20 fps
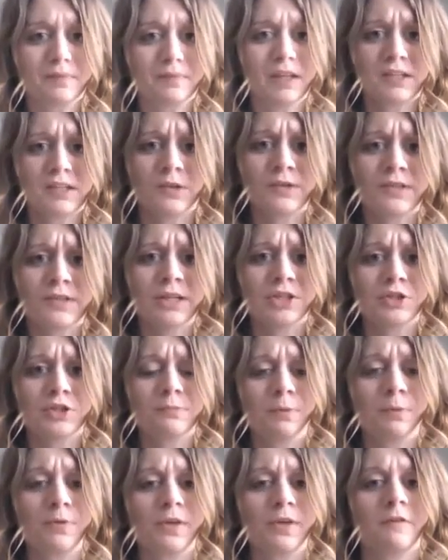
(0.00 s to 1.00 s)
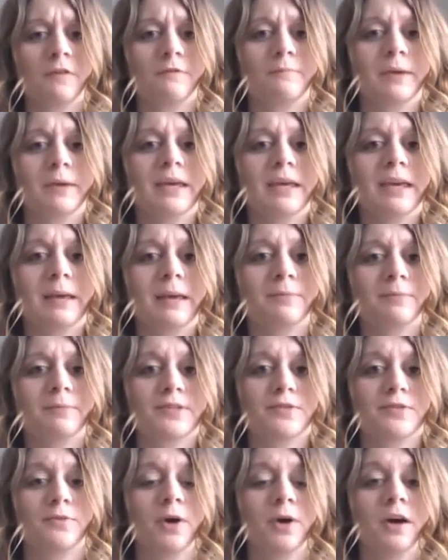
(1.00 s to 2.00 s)
so it's an issue both of being able
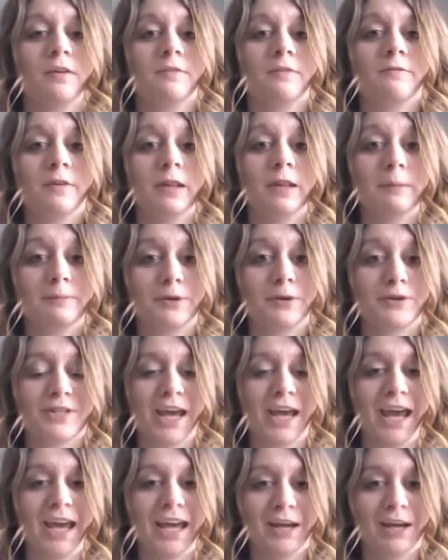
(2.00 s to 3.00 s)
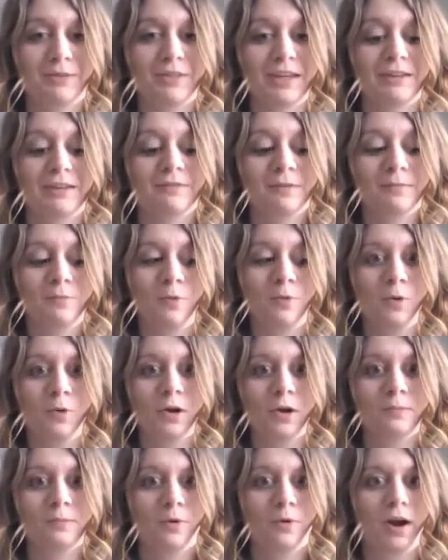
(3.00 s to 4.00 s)
to fill up your tank with even more
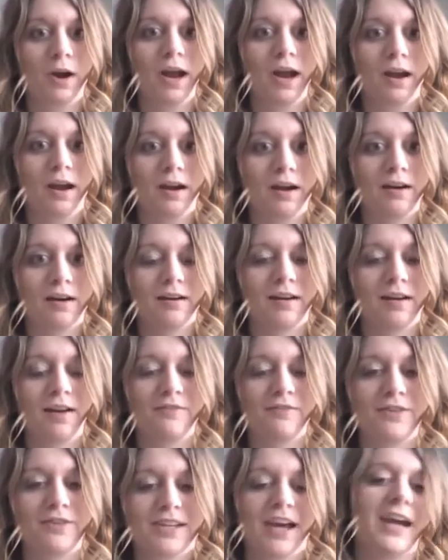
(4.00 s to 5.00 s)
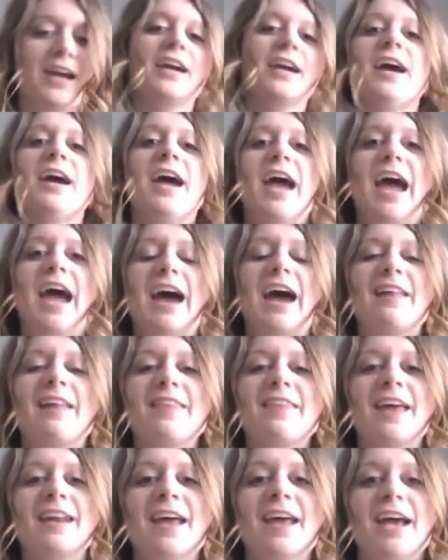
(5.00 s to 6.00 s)
and more air every day, and
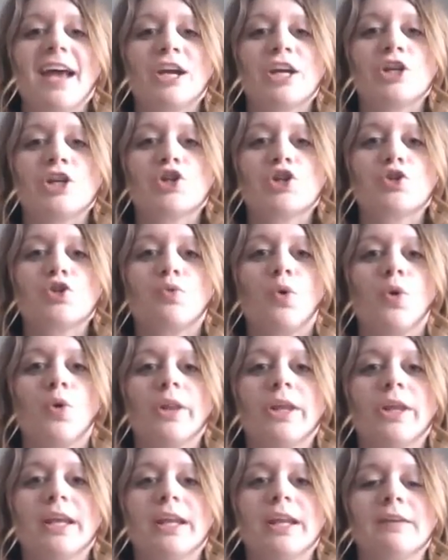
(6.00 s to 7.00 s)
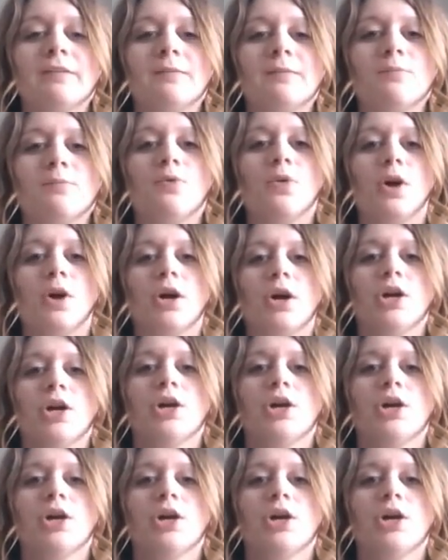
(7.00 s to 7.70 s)
then controlling it even more.